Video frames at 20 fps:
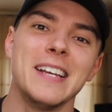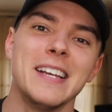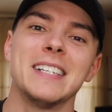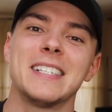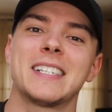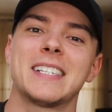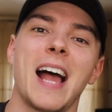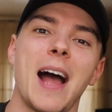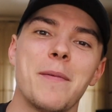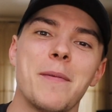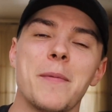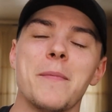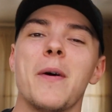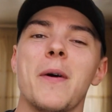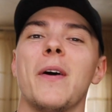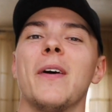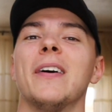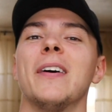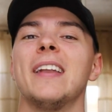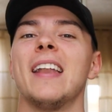Simon
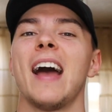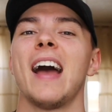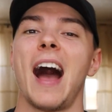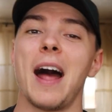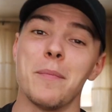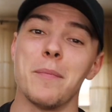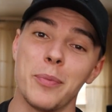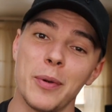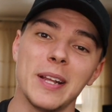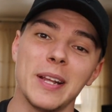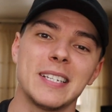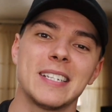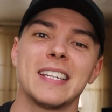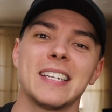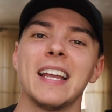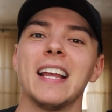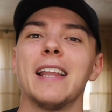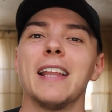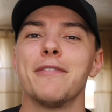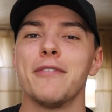Morton and Brett
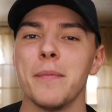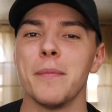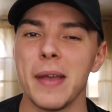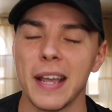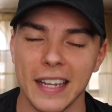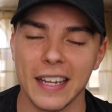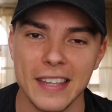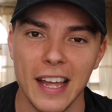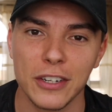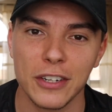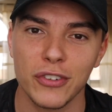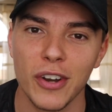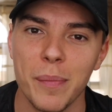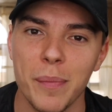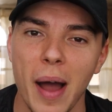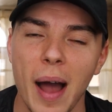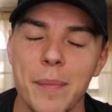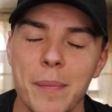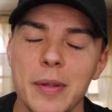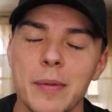Seeley for making that trip
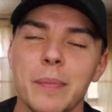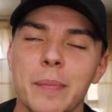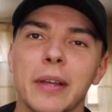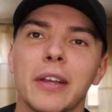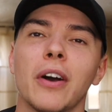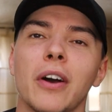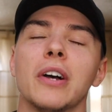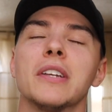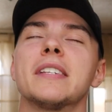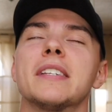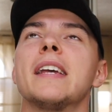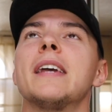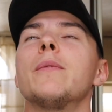happen because